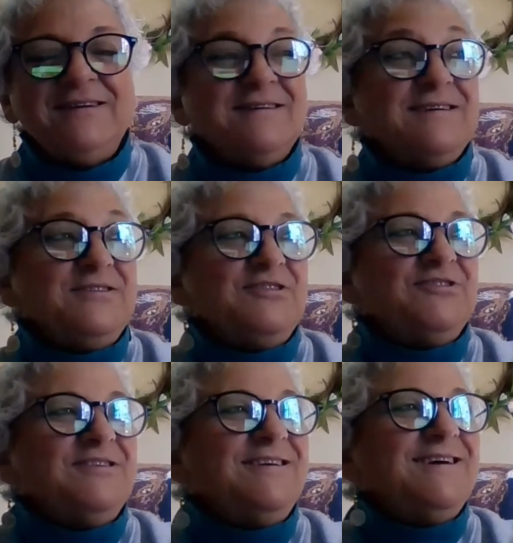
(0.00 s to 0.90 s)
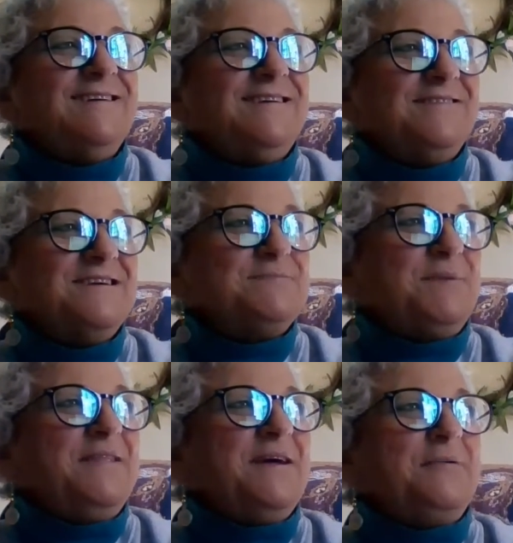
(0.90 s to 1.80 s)
conditioned to
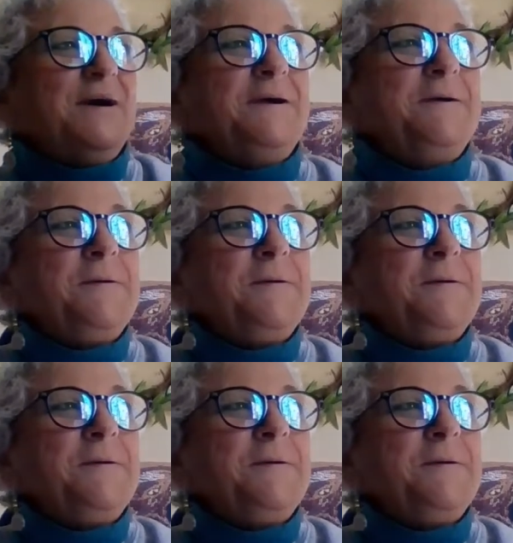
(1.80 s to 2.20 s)
respond that way.